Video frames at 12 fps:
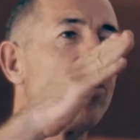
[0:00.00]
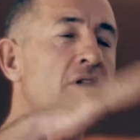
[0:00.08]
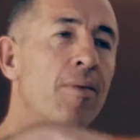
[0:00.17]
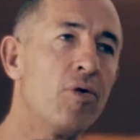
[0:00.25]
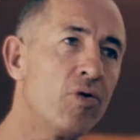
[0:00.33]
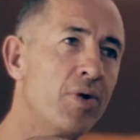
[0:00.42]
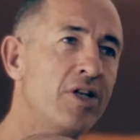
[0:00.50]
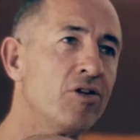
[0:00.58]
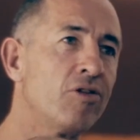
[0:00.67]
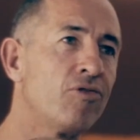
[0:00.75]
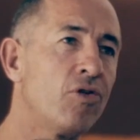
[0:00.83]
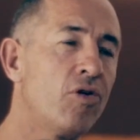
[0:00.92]
But you come all the way
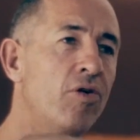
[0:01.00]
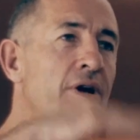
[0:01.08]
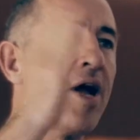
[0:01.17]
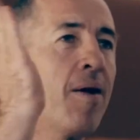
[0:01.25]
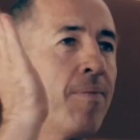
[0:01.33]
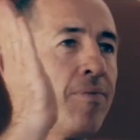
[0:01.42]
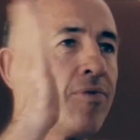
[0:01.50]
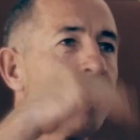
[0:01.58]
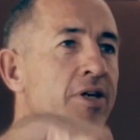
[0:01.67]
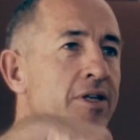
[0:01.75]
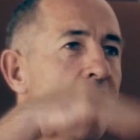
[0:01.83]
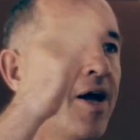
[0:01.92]
to the floor and up
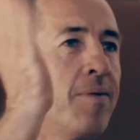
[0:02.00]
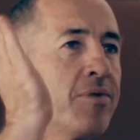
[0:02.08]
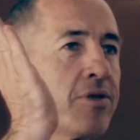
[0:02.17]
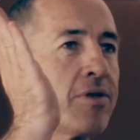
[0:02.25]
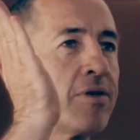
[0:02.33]
3 times?